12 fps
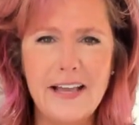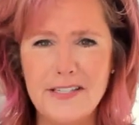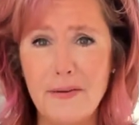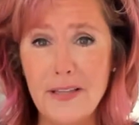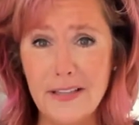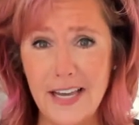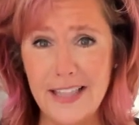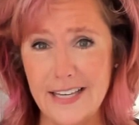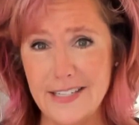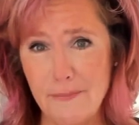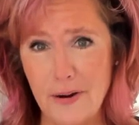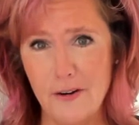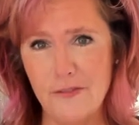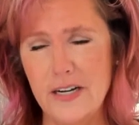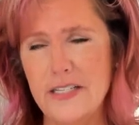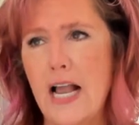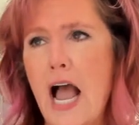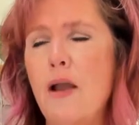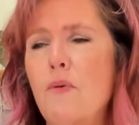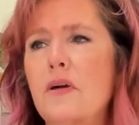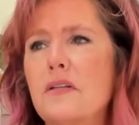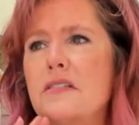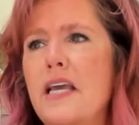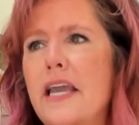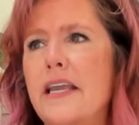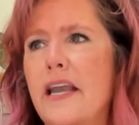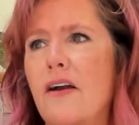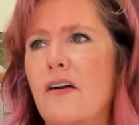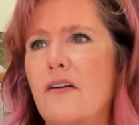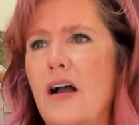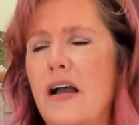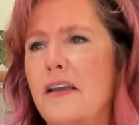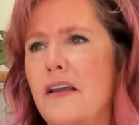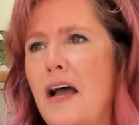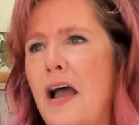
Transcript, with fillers: Something like this, I'm paraphrasing. I will take care of, I,